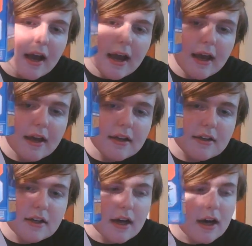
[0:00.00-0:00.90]

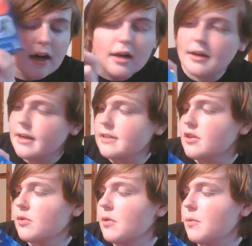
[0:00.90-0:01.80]
and
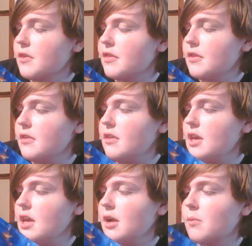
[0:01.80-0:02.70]
Godzilla with
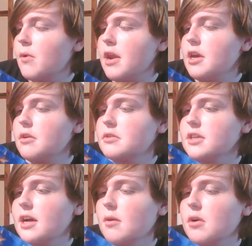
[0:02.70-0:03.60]
the Radio
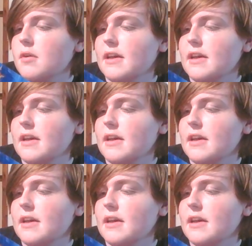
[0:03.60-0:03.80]
Tower.